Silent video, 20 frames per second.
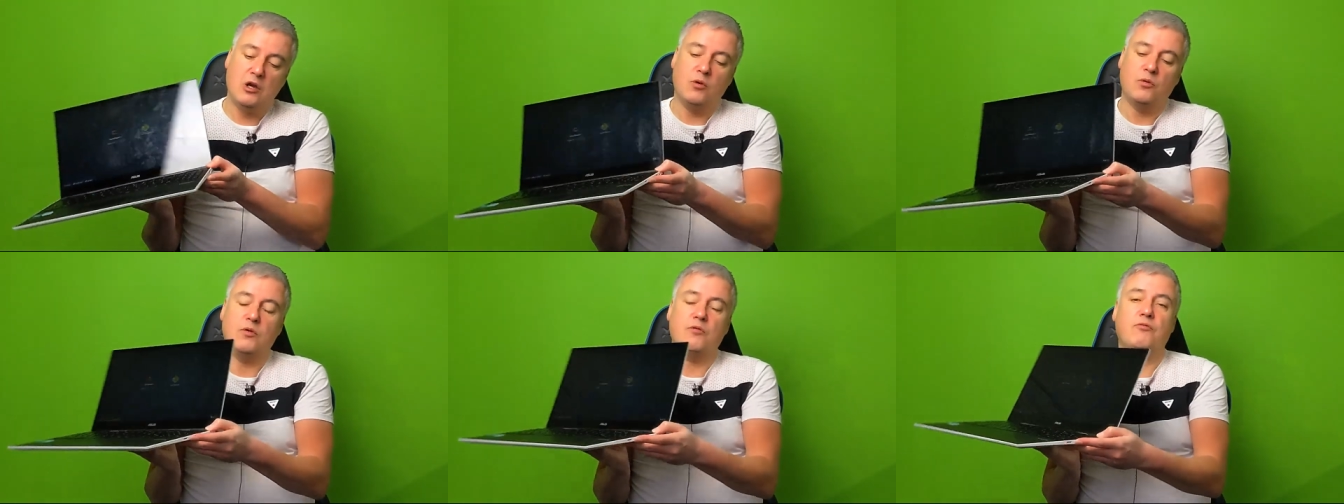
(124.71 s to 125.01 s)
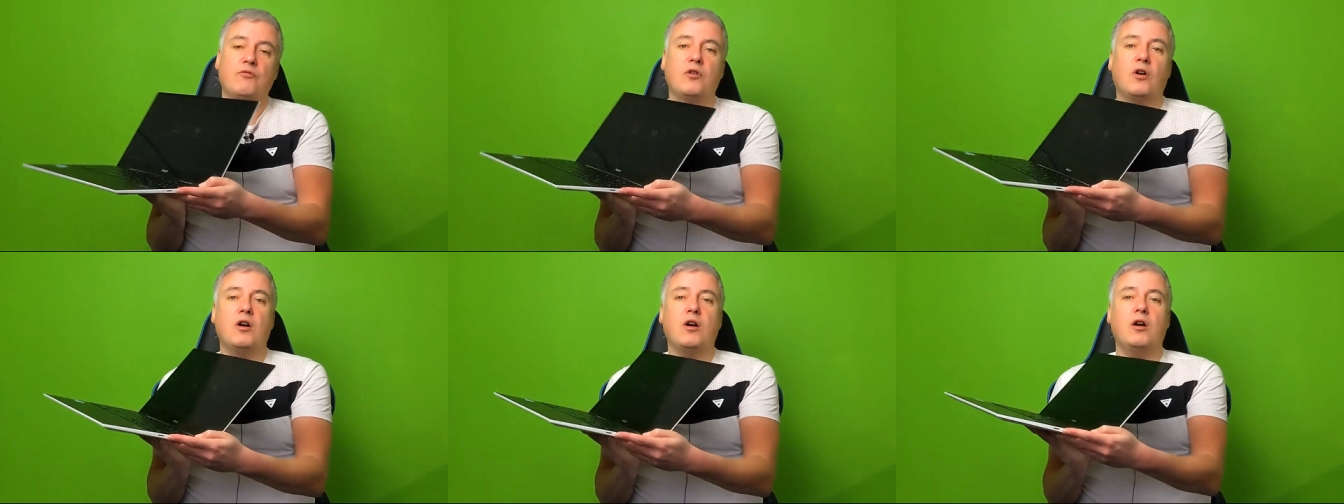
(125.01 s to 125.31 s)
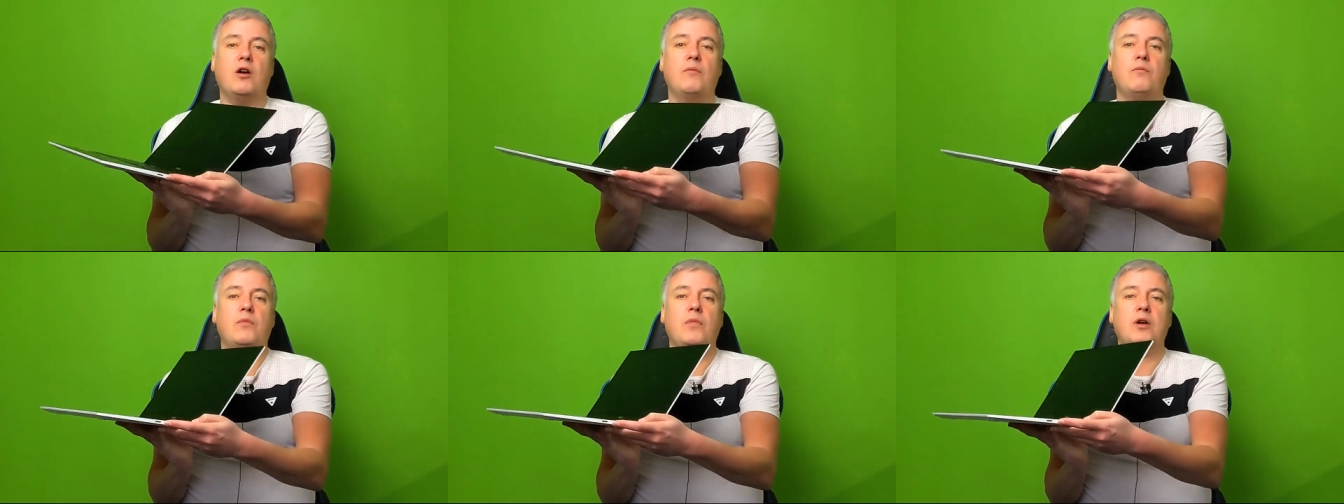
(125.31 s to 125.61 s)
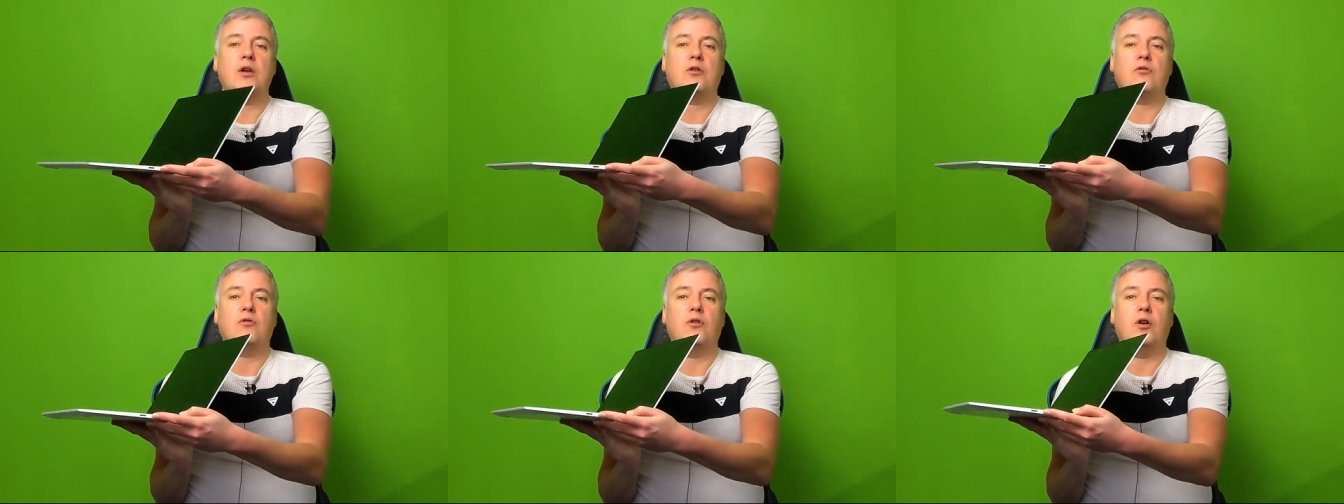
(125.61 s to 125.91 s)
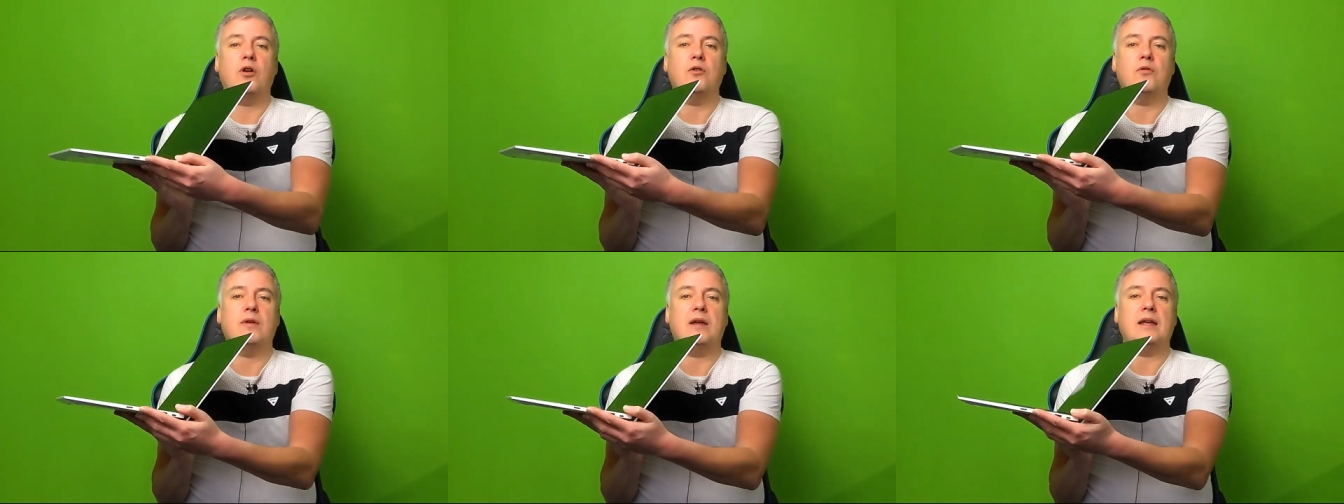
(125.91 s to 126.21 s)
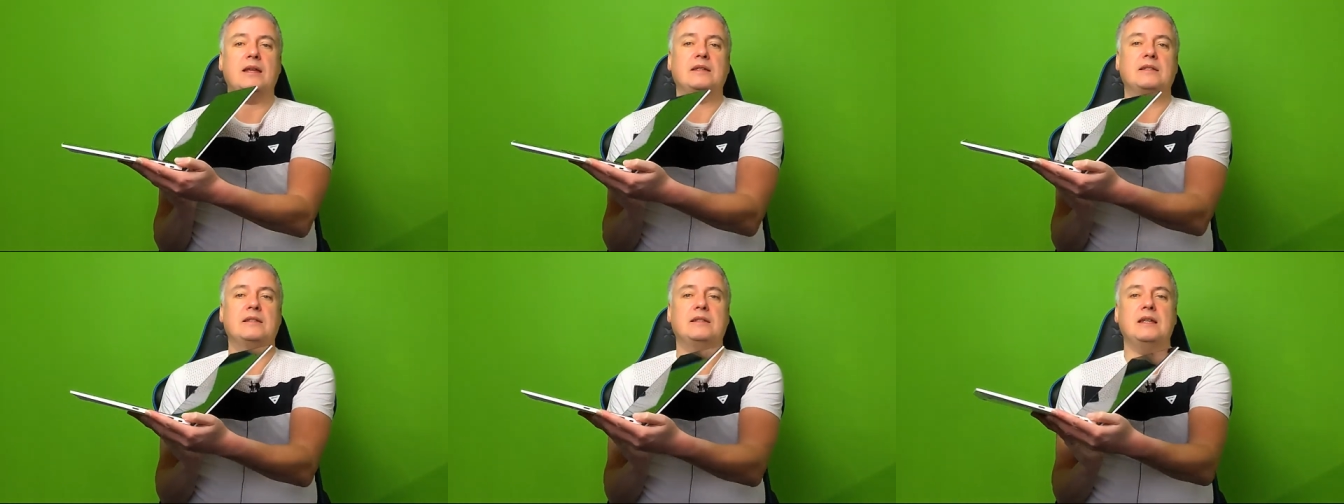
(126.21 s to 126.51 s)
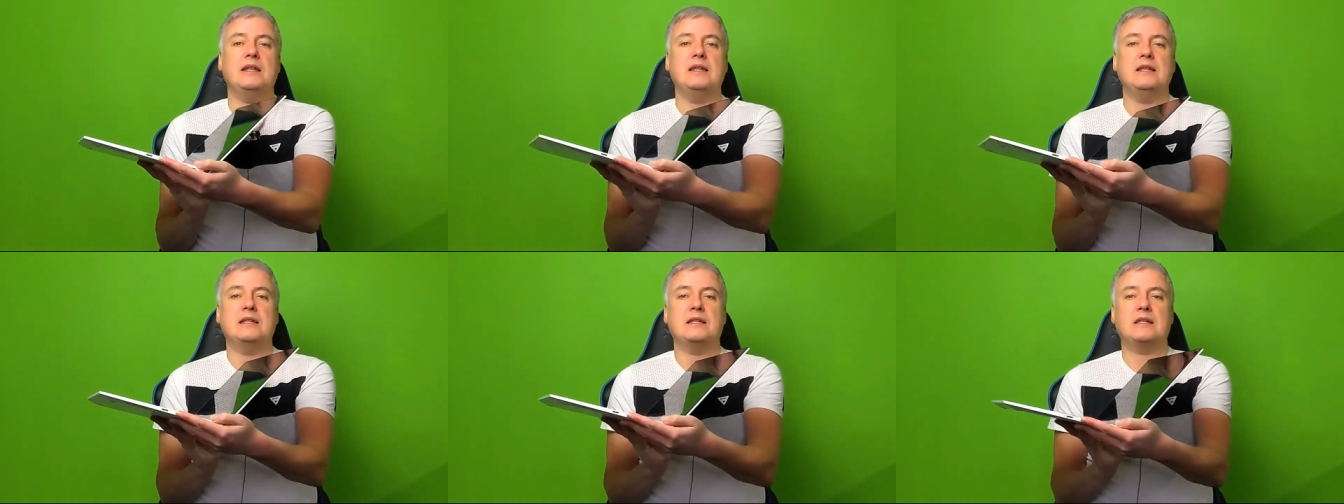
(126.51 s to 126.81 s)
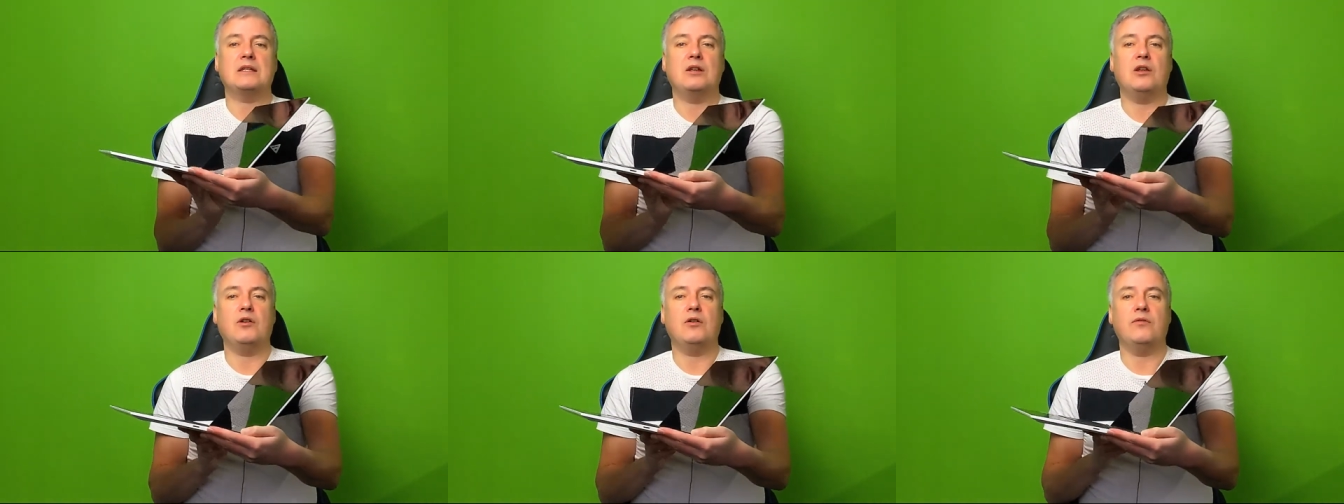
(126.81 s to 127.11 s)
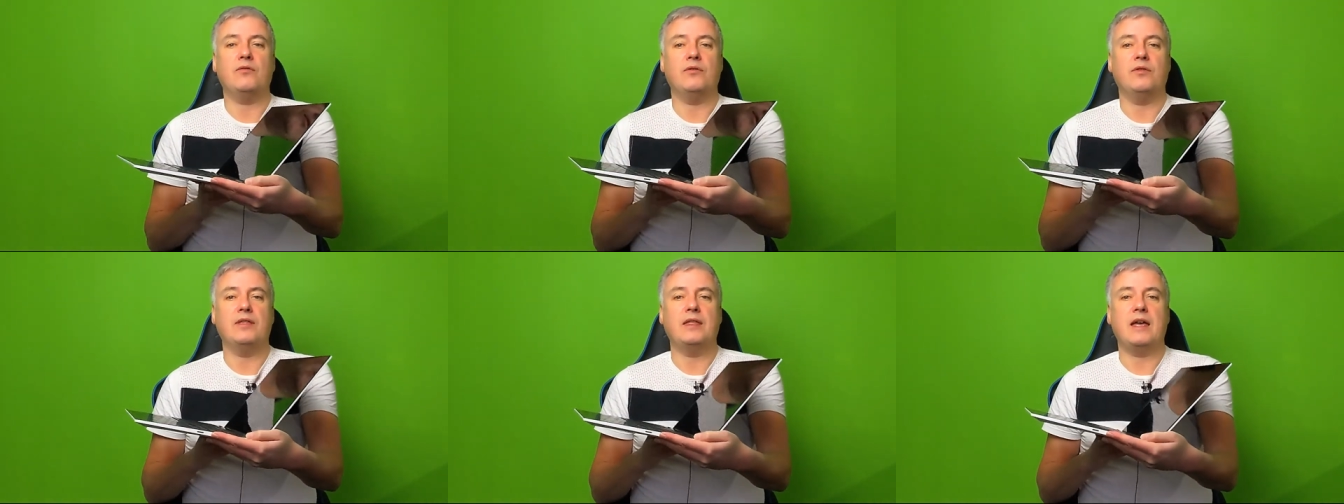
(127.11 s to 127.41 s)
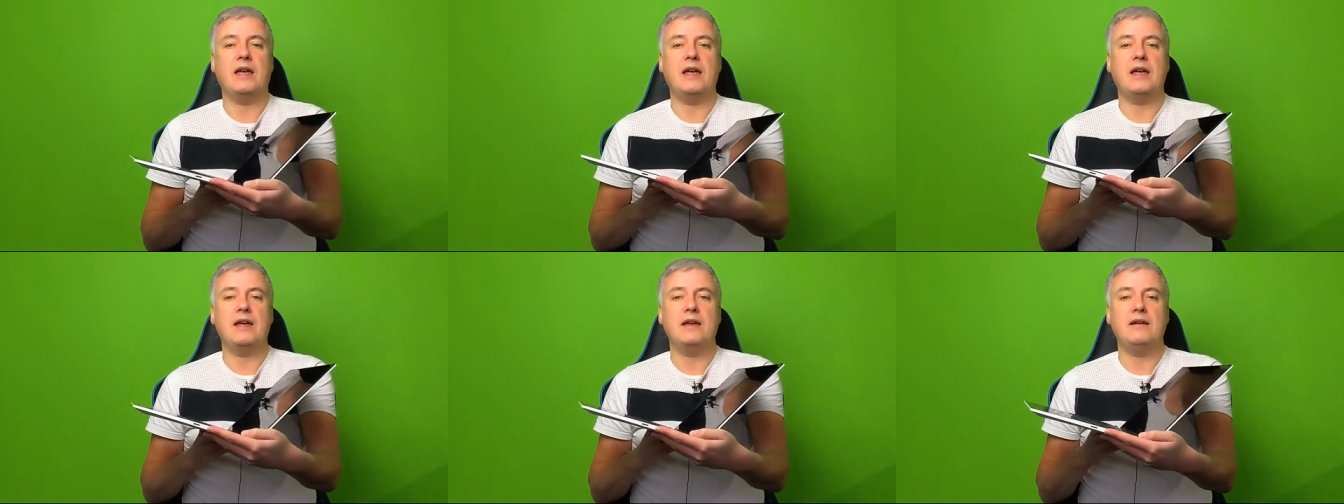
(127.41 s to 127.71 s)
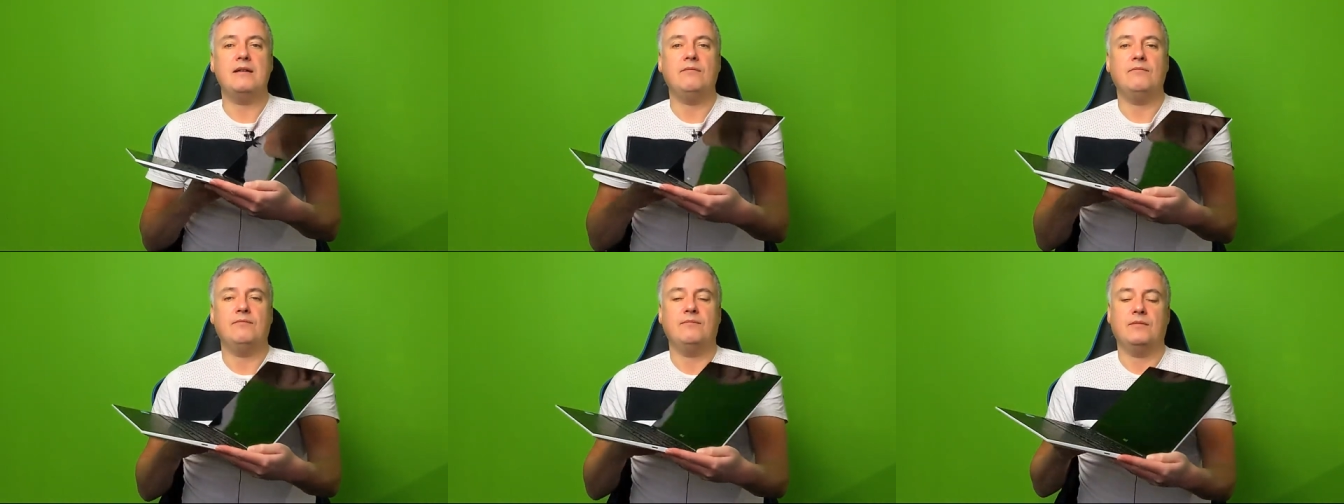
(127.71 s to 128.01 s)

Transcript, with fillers: We've got a micro S D slot there,